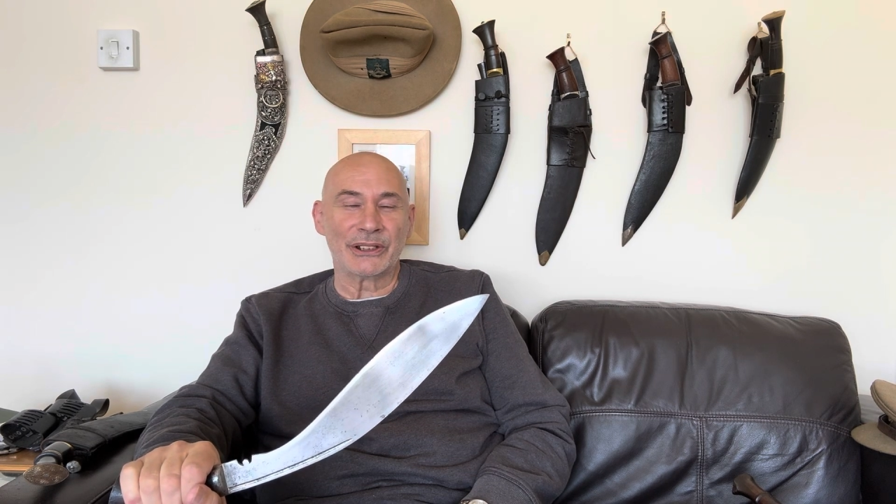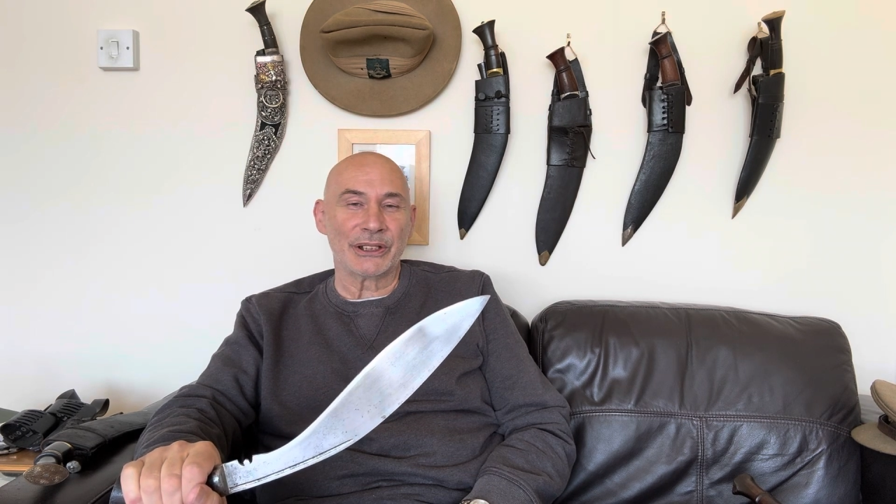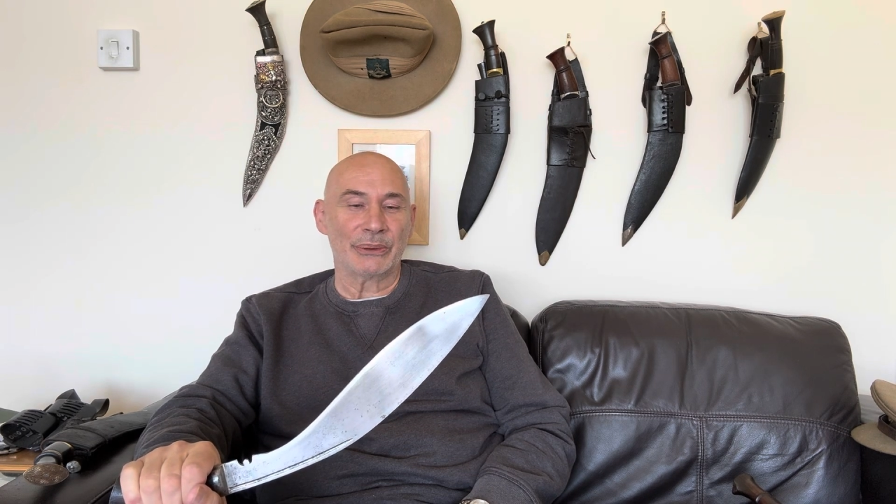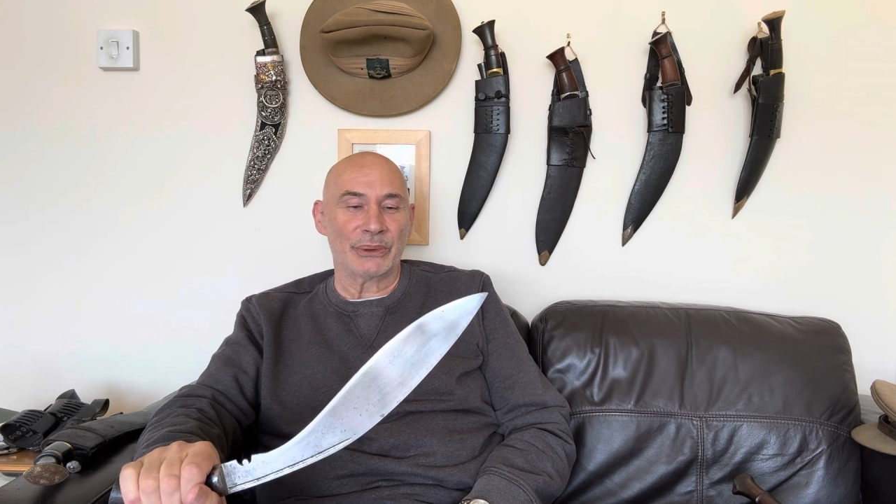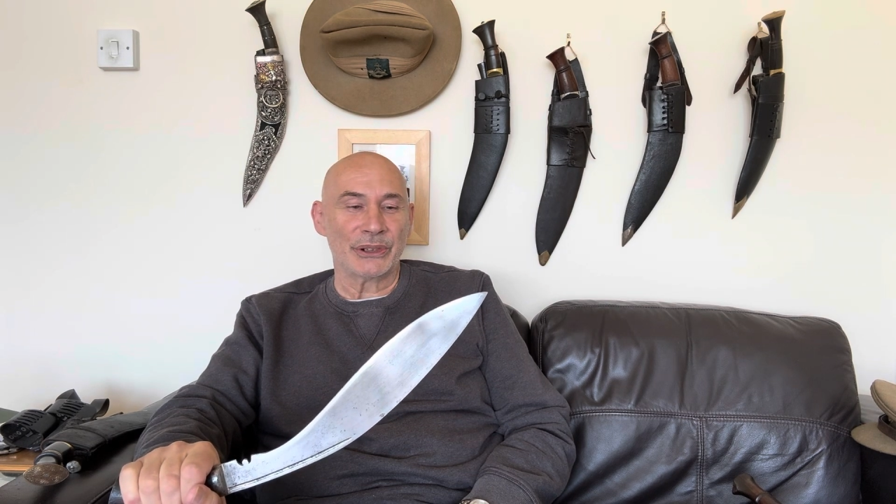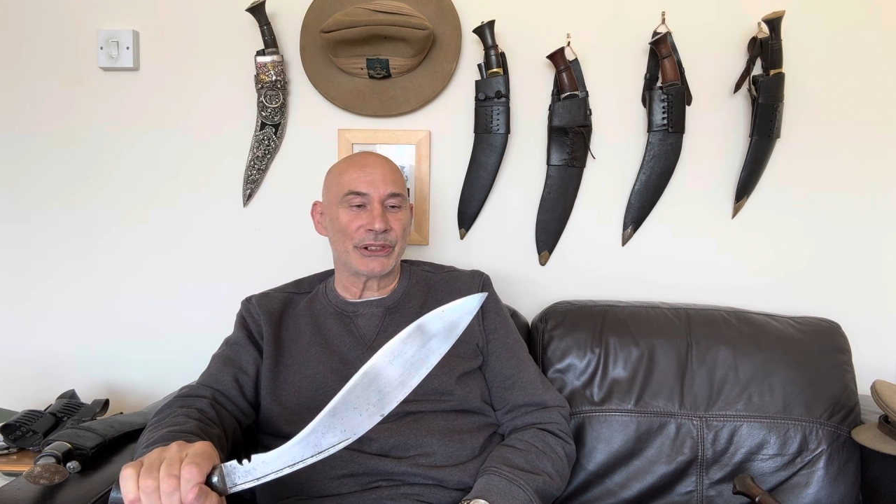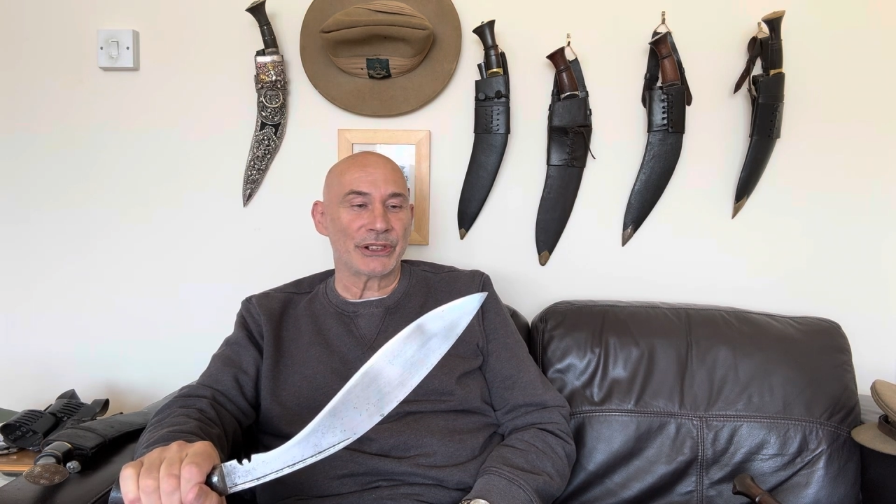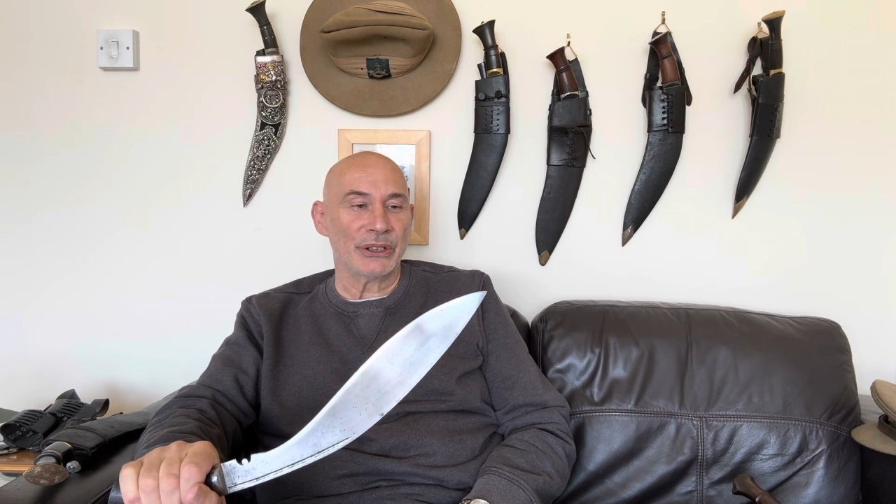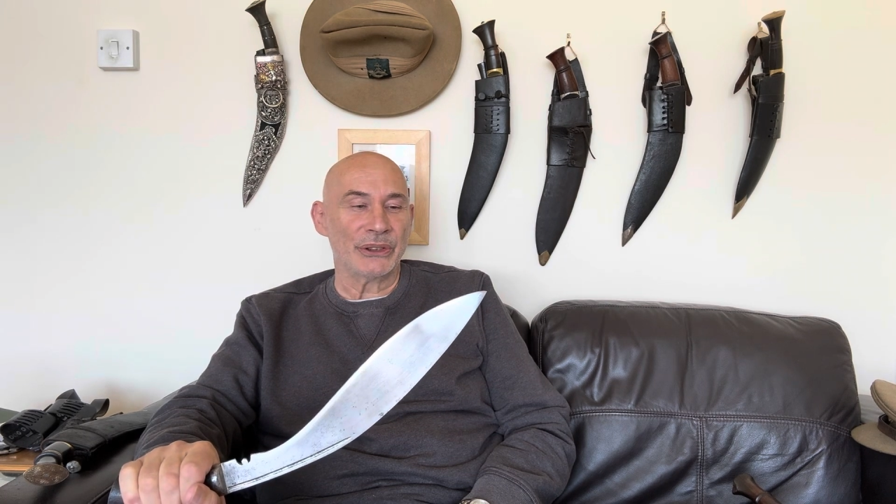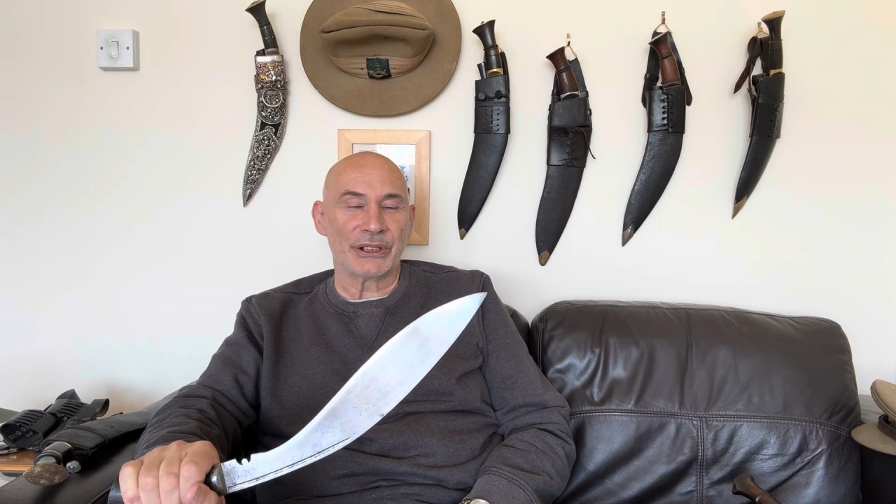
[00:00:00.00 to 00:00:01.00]
it was
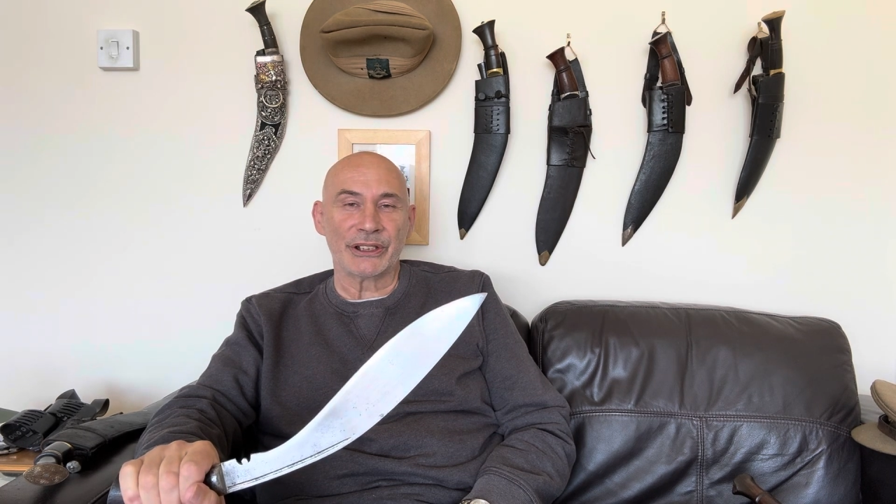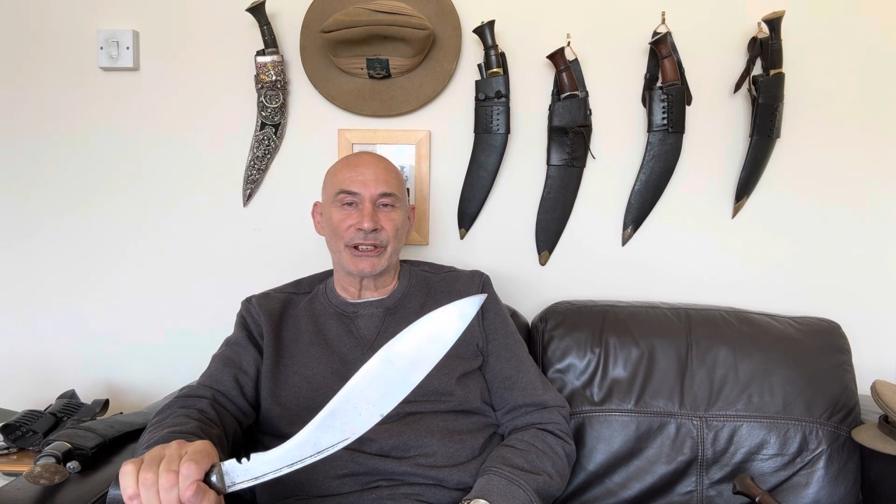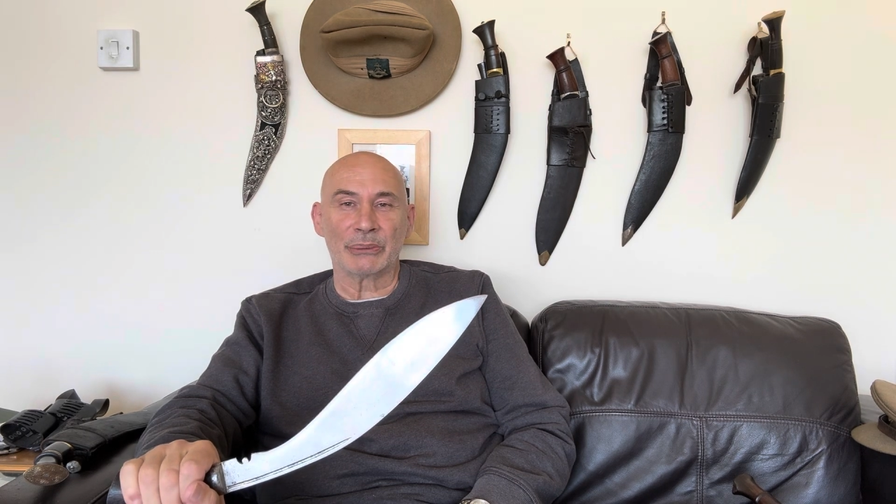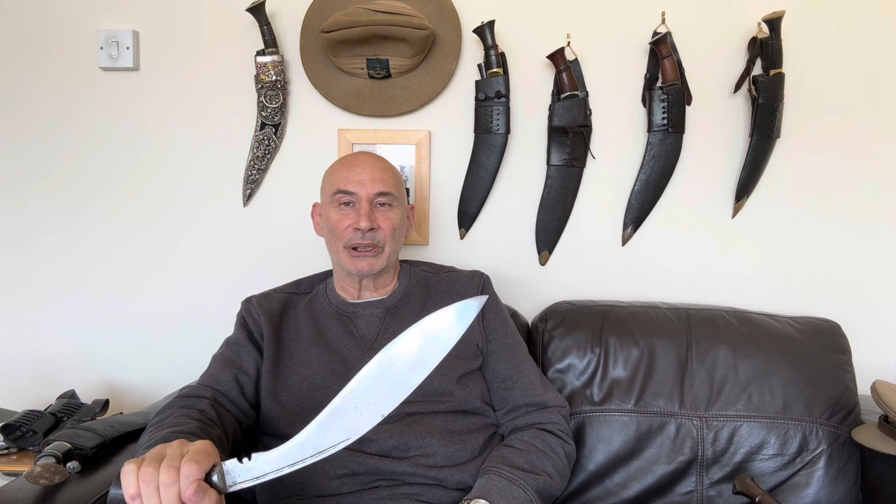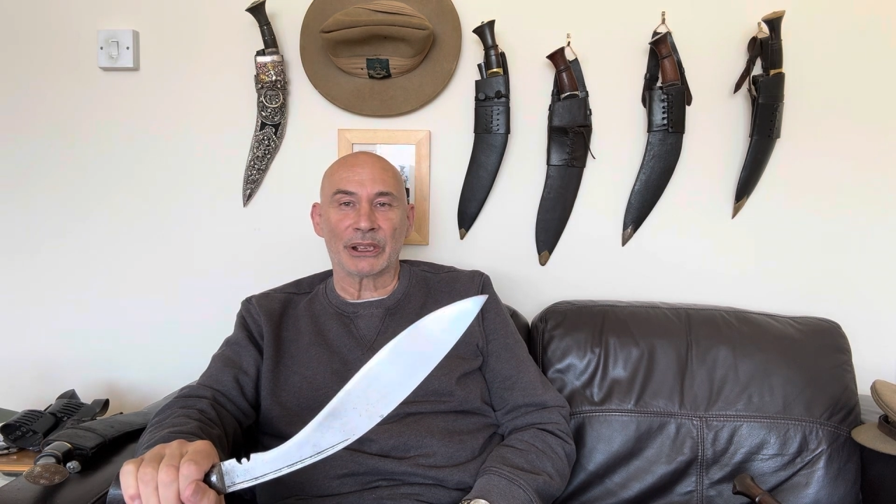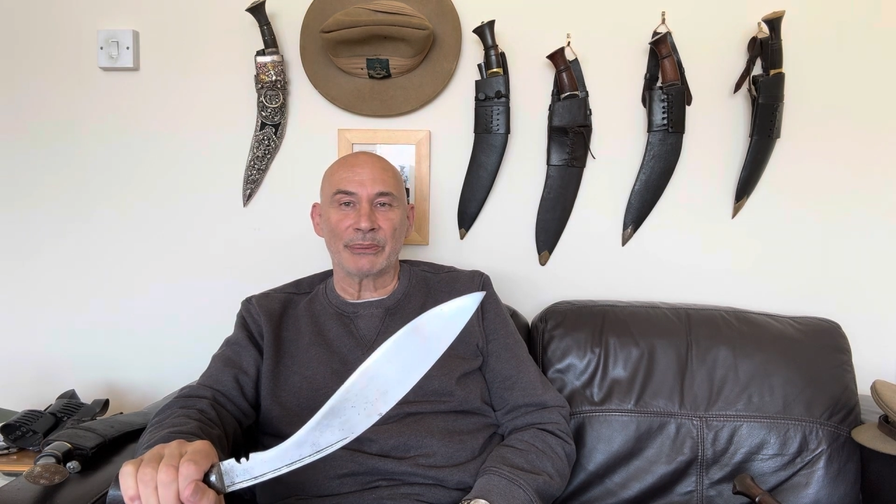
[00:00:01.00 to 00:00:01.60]
used in somewhere like